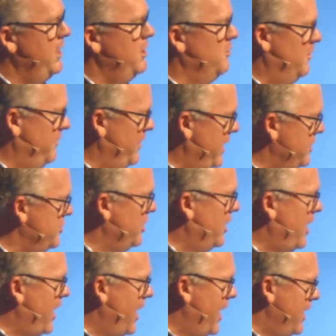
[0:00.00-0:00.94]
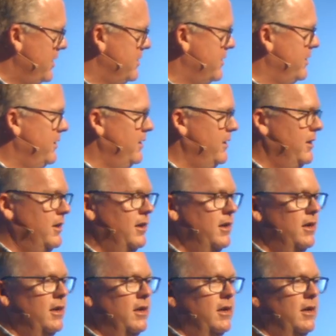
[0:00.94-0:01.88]
way to evangelize.
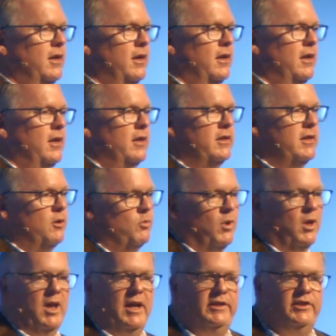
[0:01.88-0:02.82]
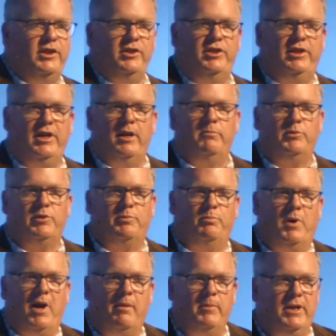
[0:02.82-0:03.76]
That relationships,
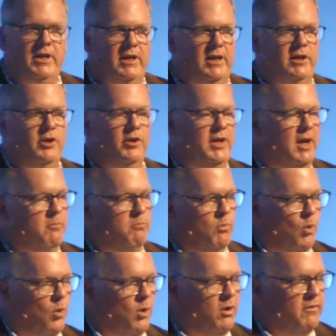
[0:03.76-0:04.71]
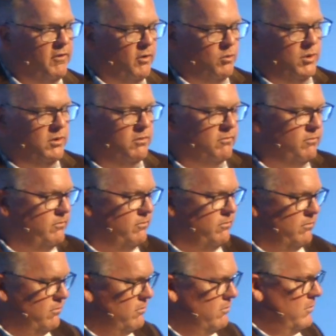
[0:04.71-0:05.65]
probably you get more of
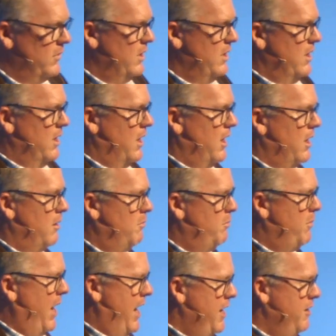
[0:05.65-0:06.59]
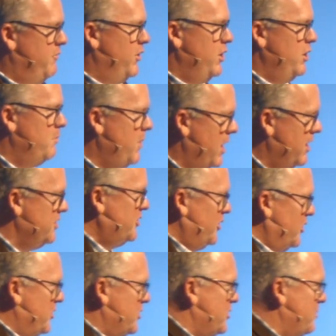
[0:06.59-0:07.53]
a bang for your buck, so